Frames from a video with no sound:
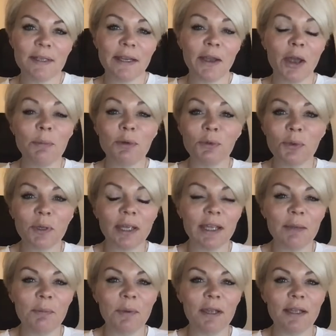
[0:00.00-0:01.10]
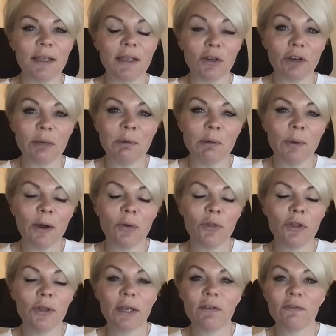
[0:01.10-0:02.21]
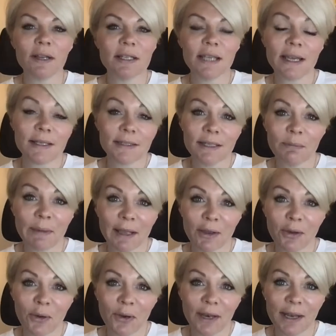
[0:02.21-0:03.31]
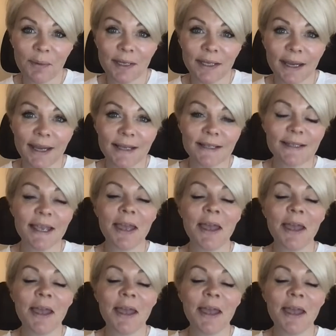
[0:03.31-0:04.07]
I hope you're all keeping incredibly well, that you had a fantastic bank holiday weekend.